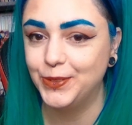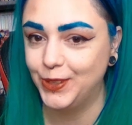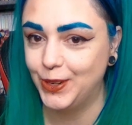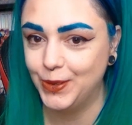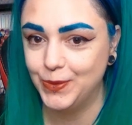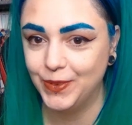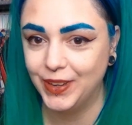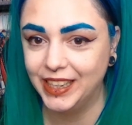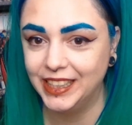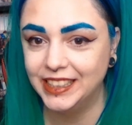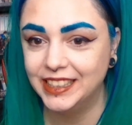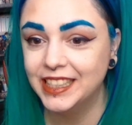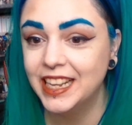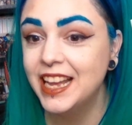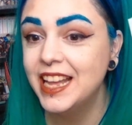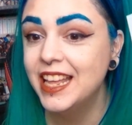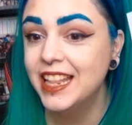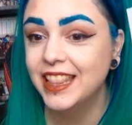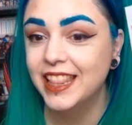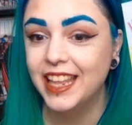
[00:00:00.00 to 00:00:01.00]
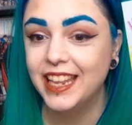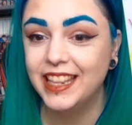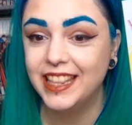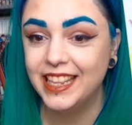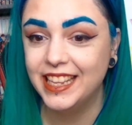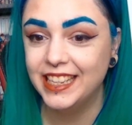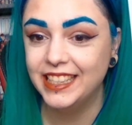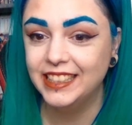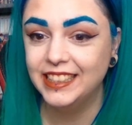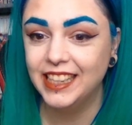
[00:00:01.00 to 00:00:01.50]
romance, then
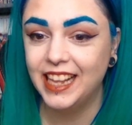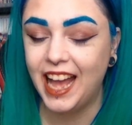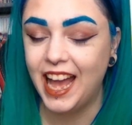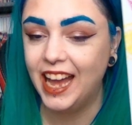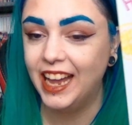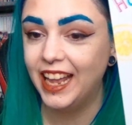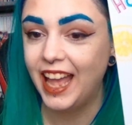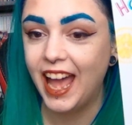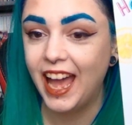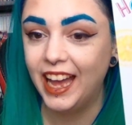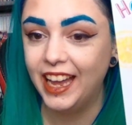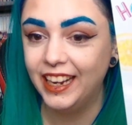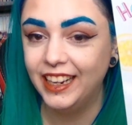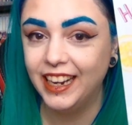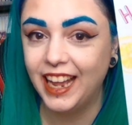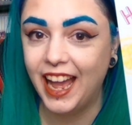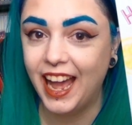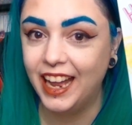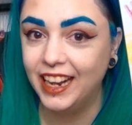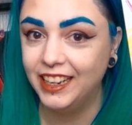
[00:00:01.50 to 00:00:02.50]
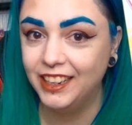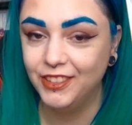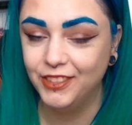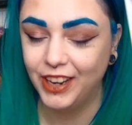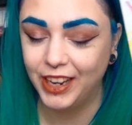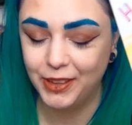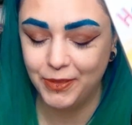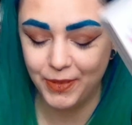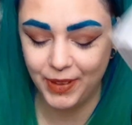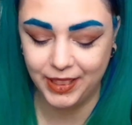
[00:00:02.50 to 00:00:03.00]
this, I highly
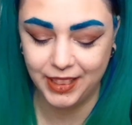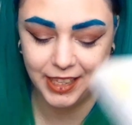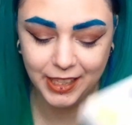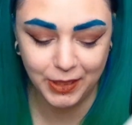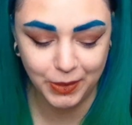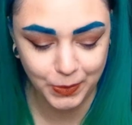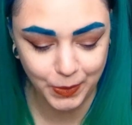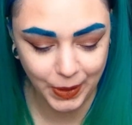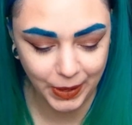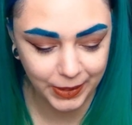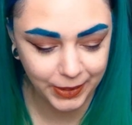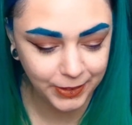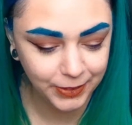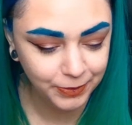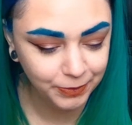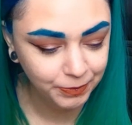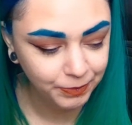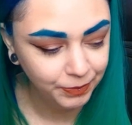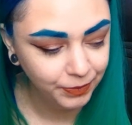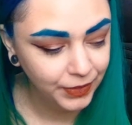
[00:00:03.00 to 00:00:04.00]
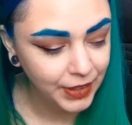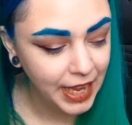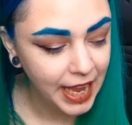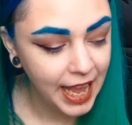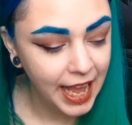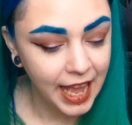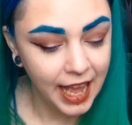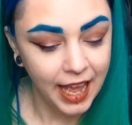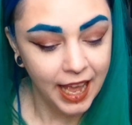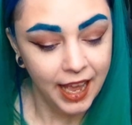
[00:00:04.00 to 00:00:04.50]
recommend this one.
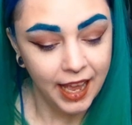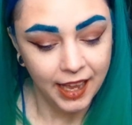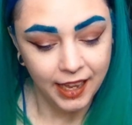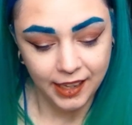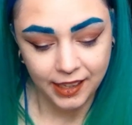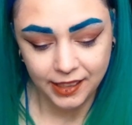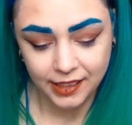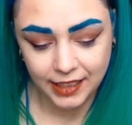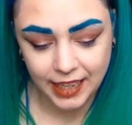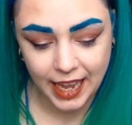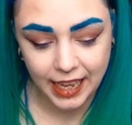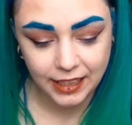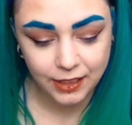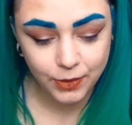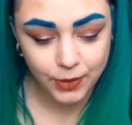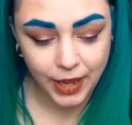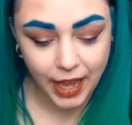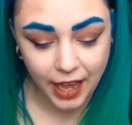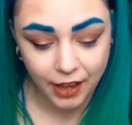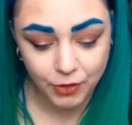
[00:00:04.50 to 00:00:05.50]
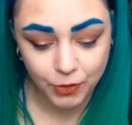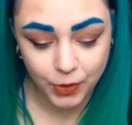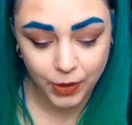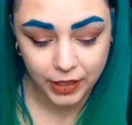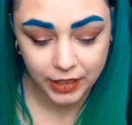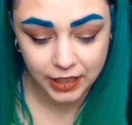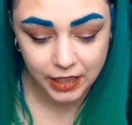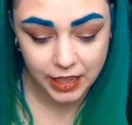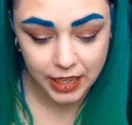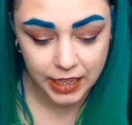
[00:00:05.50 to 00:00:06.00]
Next, we have
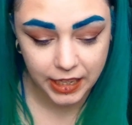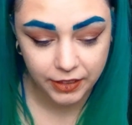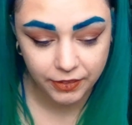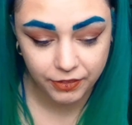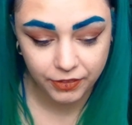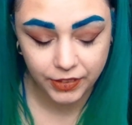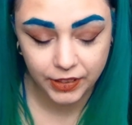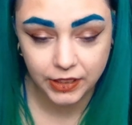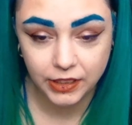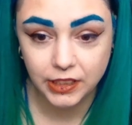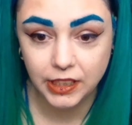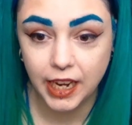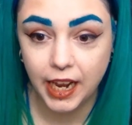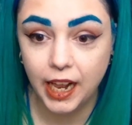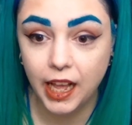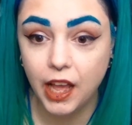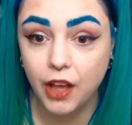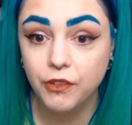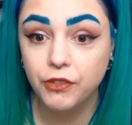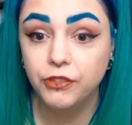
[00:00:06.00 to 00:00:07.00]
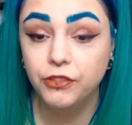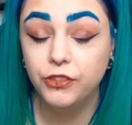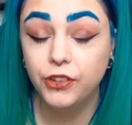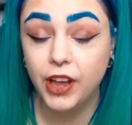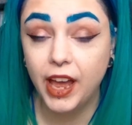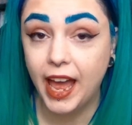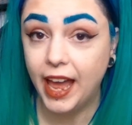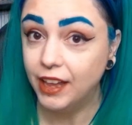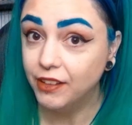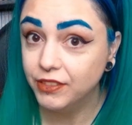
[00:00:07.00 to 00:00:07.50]
one that feels like
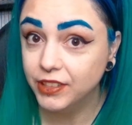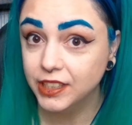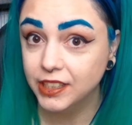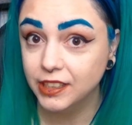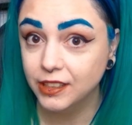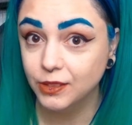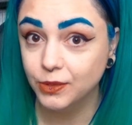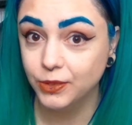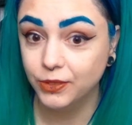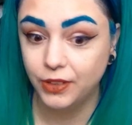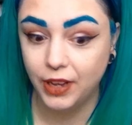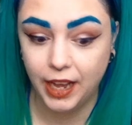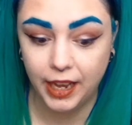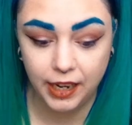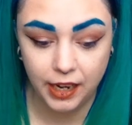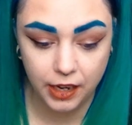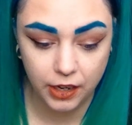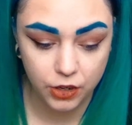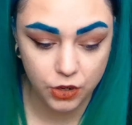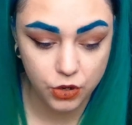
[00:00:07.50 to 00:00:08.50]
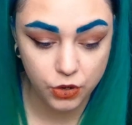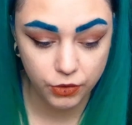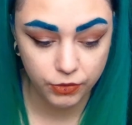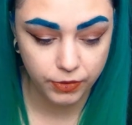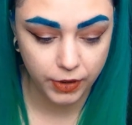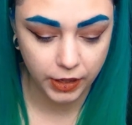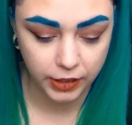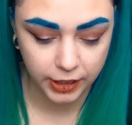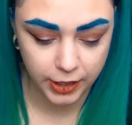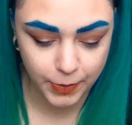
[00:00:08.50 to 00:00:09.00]
forever since we've had a new
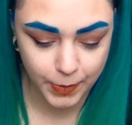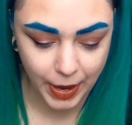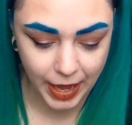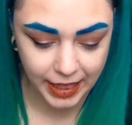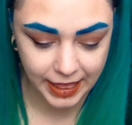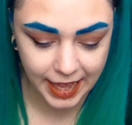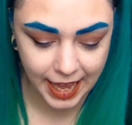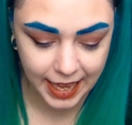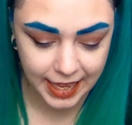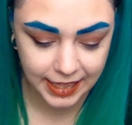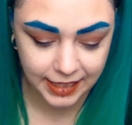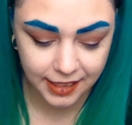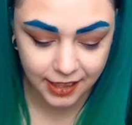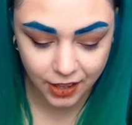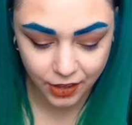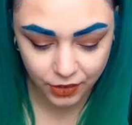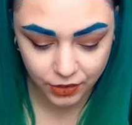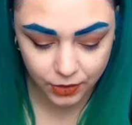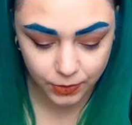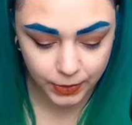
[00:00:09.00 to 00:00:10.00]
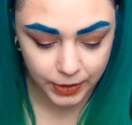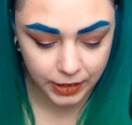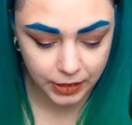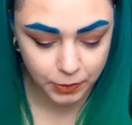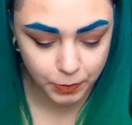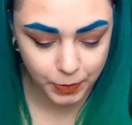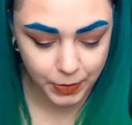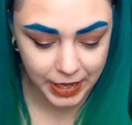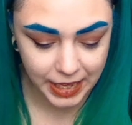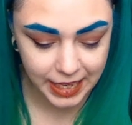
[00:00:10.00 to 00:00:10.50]
volume, and that is The Other World's
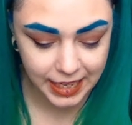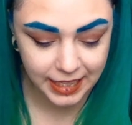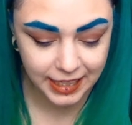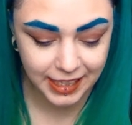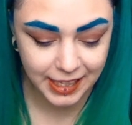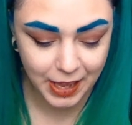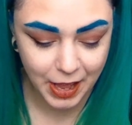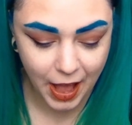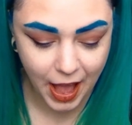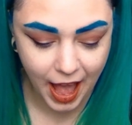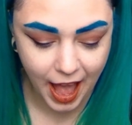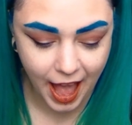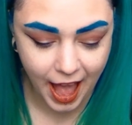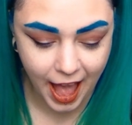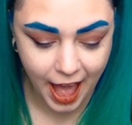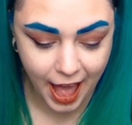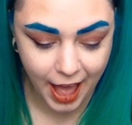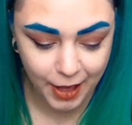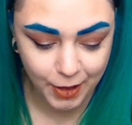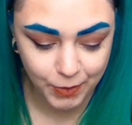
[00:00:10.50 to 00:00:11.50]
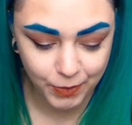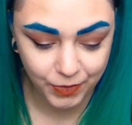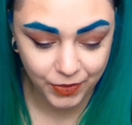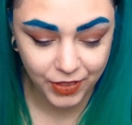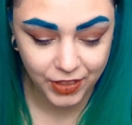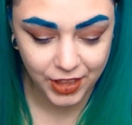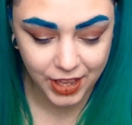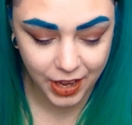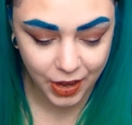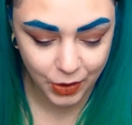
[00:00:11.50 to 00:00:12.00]
Beans.
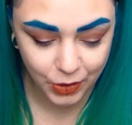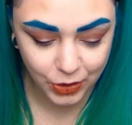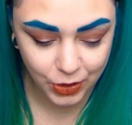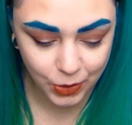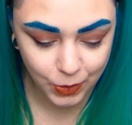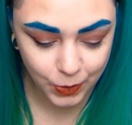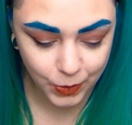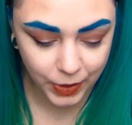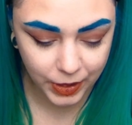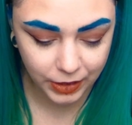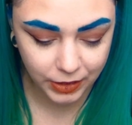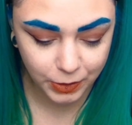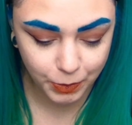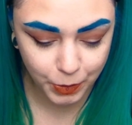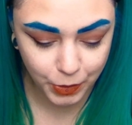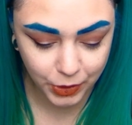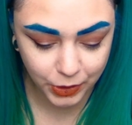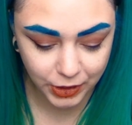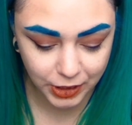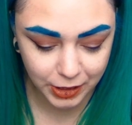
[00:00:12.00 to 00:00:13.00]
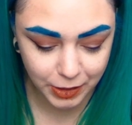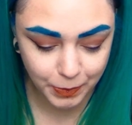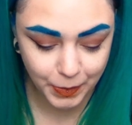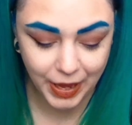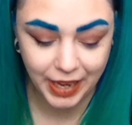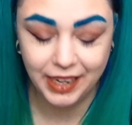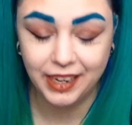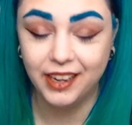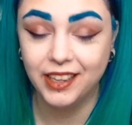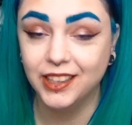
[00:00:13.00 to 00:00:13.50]
The Other World's Books
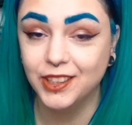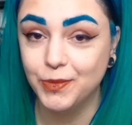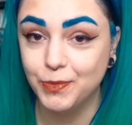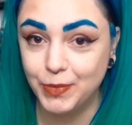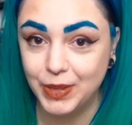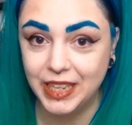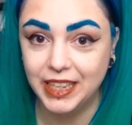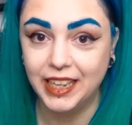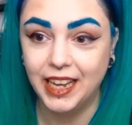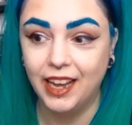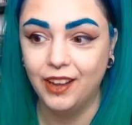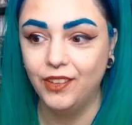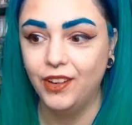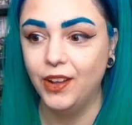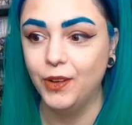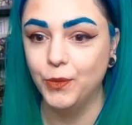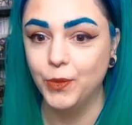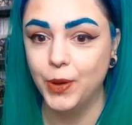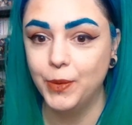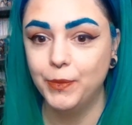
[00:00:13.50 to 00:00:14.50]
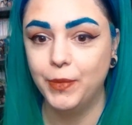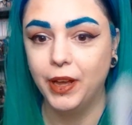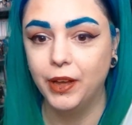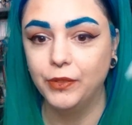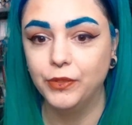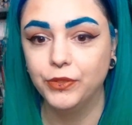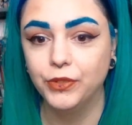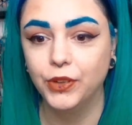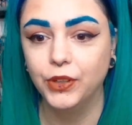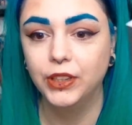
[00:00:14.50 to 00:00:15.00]
Depend on the Bean Count. What a
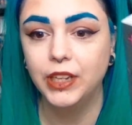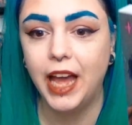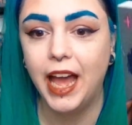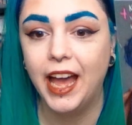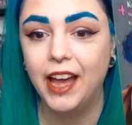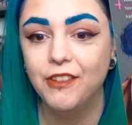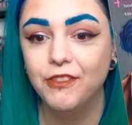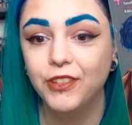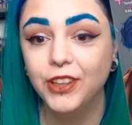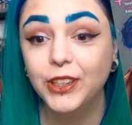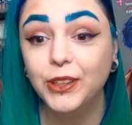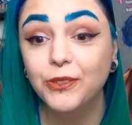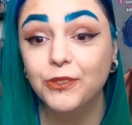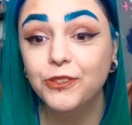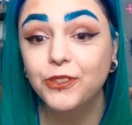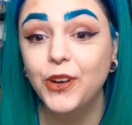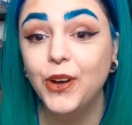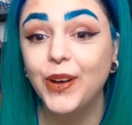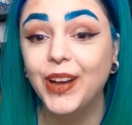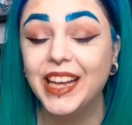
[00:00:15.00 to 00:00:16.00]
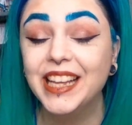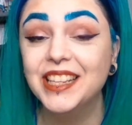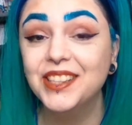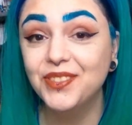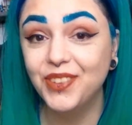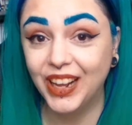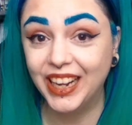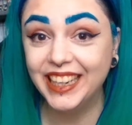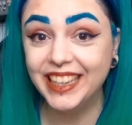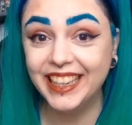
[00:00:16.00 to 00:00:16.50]
mouthful. Volume 4 is
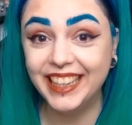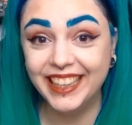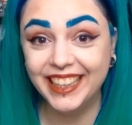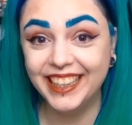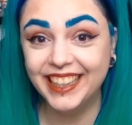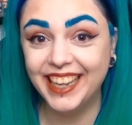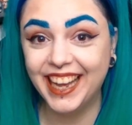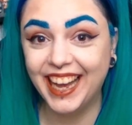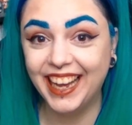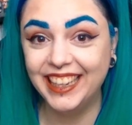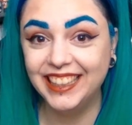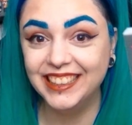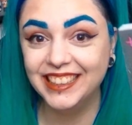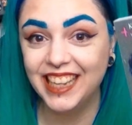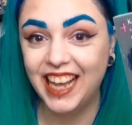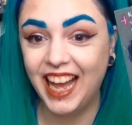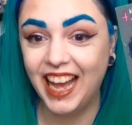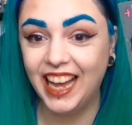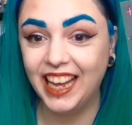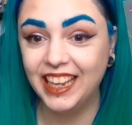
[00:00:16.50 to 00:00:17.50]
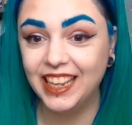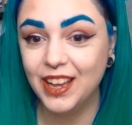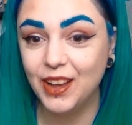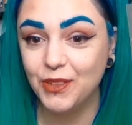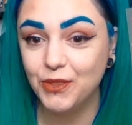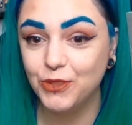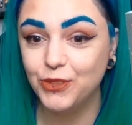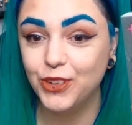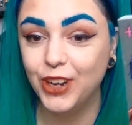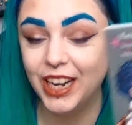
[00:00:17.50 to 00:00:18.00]
finally here, guys. I
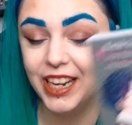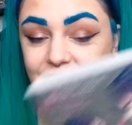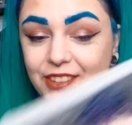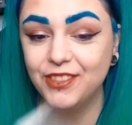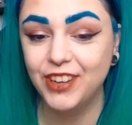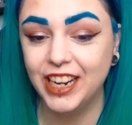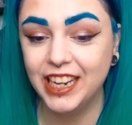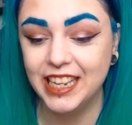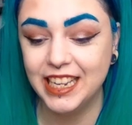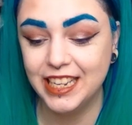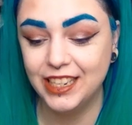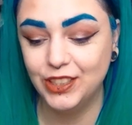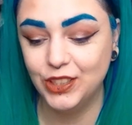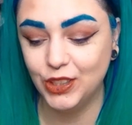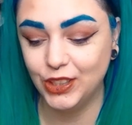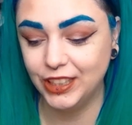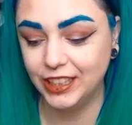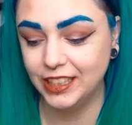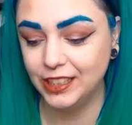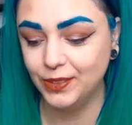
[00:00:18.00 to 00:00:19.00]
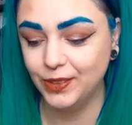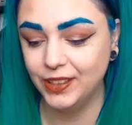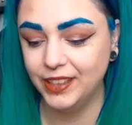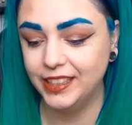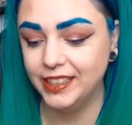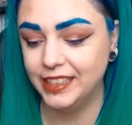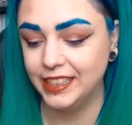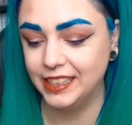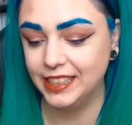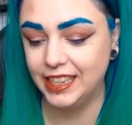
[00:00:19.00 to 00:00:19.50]
really enjoy this one.
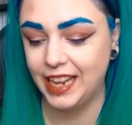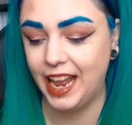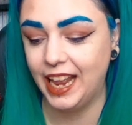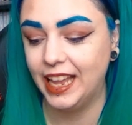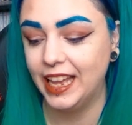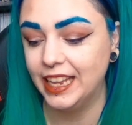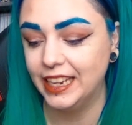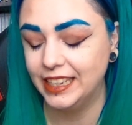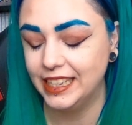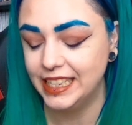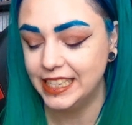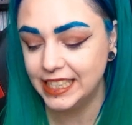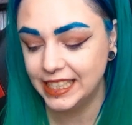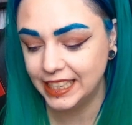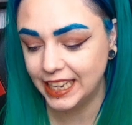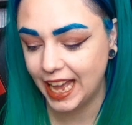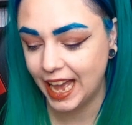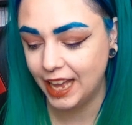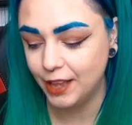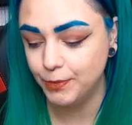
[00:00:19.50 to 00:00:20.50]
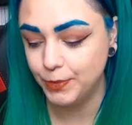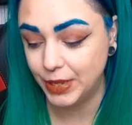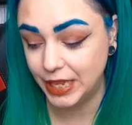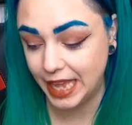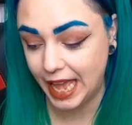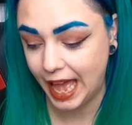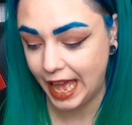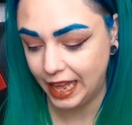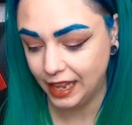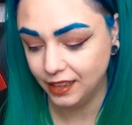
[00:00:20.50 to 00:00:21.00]
This is like an isekai
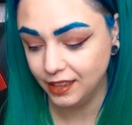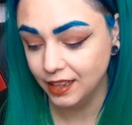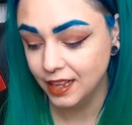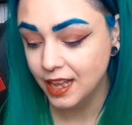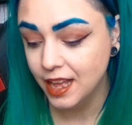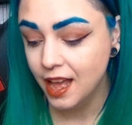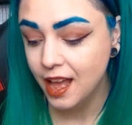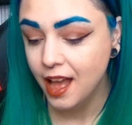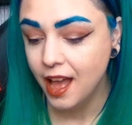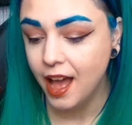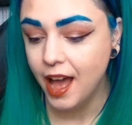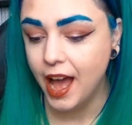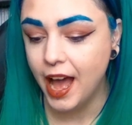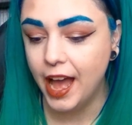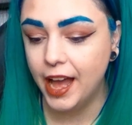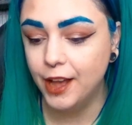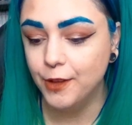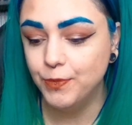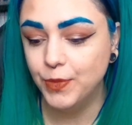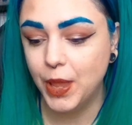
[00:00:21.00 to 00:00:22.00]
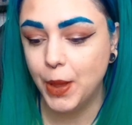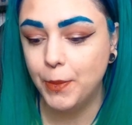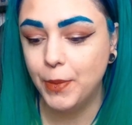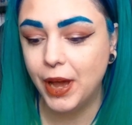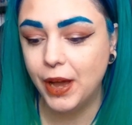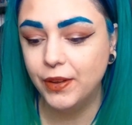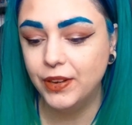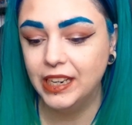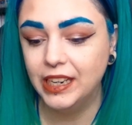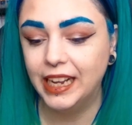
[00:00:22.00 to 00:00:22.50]
BL.
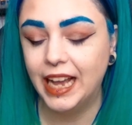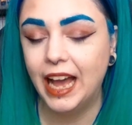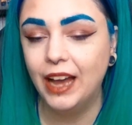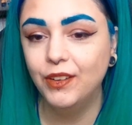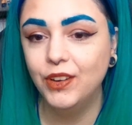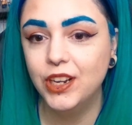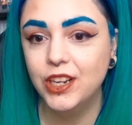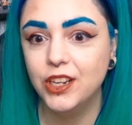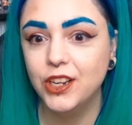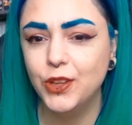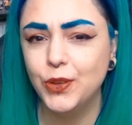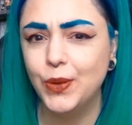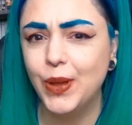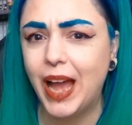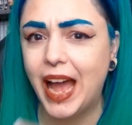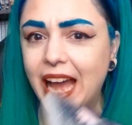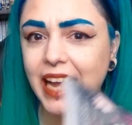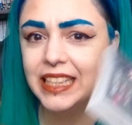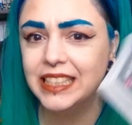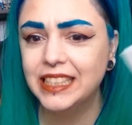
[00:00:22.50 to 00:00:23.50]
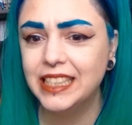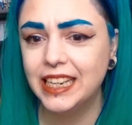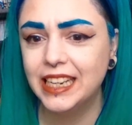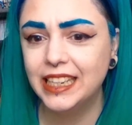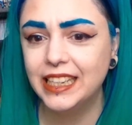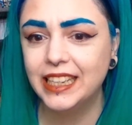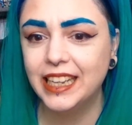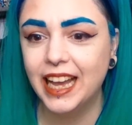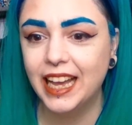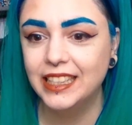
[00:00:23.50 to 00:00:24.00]
About an accountant who
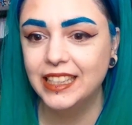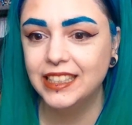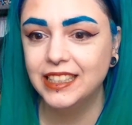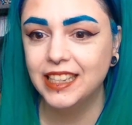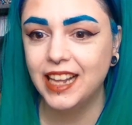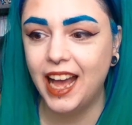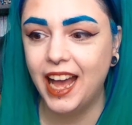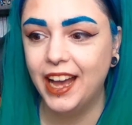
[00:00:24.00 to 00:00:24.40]
accidentally gets